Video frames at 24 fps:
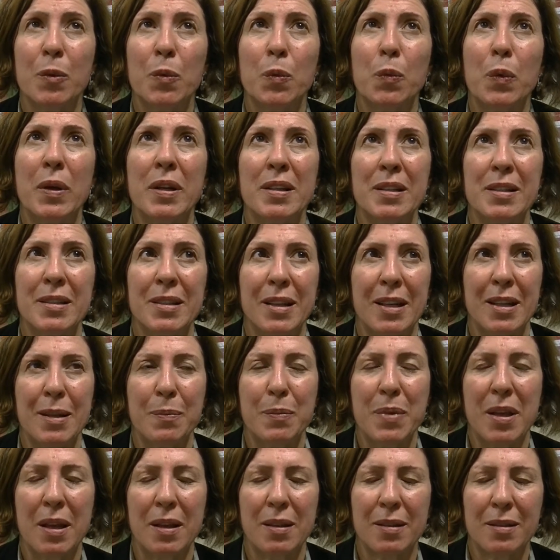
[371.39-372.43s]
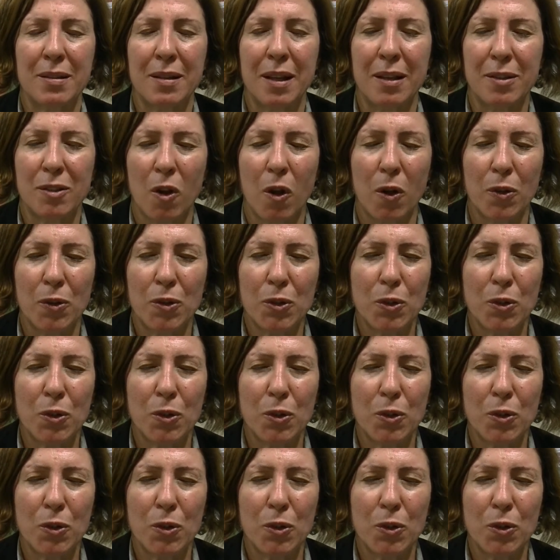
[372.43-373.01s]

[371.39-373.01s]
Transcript: what he's going to be assessed on,